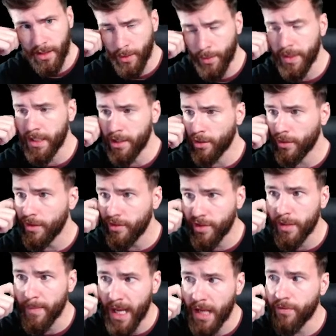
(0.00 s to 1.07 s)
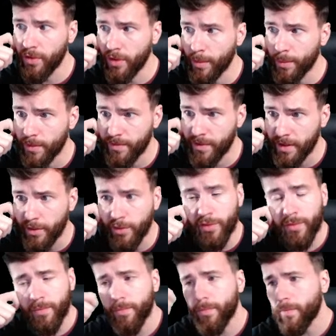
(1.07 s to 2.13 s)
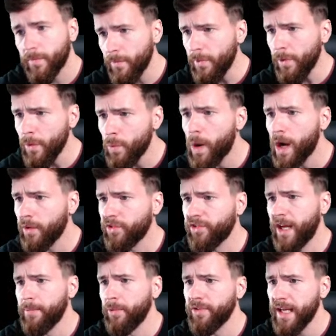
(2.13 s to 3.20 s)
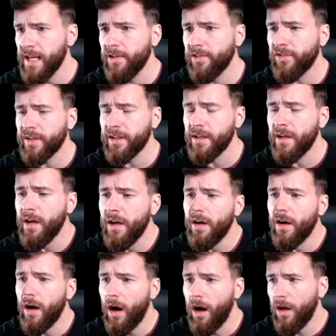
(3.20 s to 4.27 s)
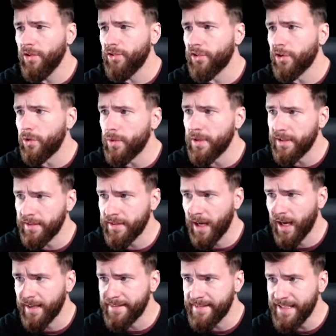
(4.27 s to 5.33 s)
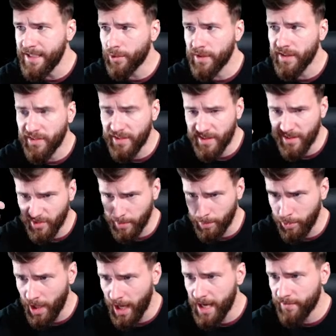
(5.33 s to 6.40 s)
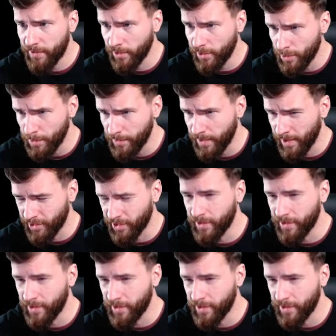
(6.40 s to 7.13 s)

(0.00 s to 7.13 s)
it would increase the demand for loanable funds, while simultaneously also decreasing the supply for loanable funds.